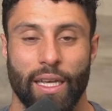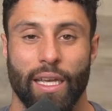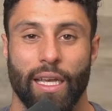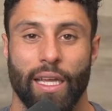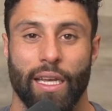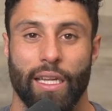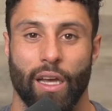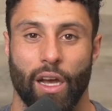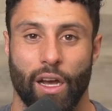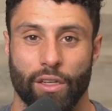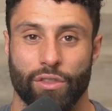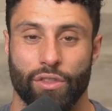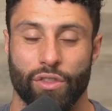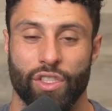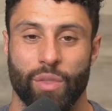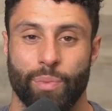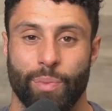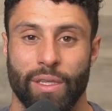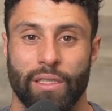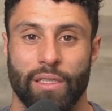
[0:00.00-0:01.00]
And he also
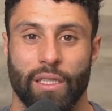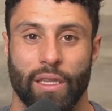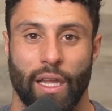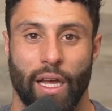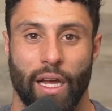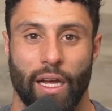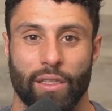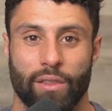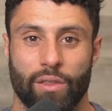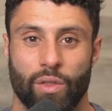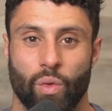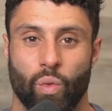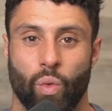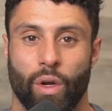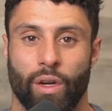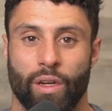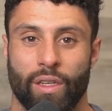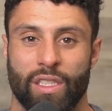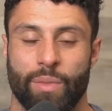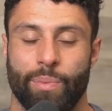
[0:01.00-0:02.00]
speaks a lot to
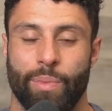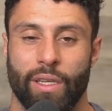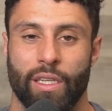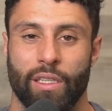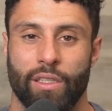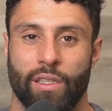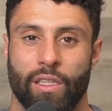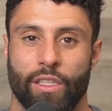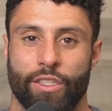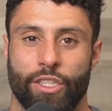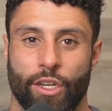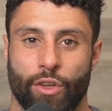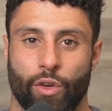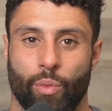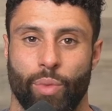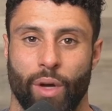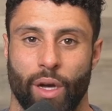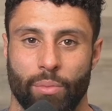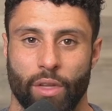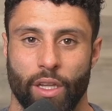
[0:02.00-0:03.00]
where it's speaking to the general
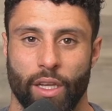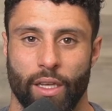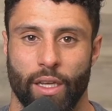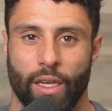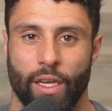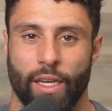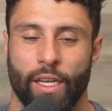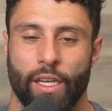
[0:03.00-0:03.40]
public.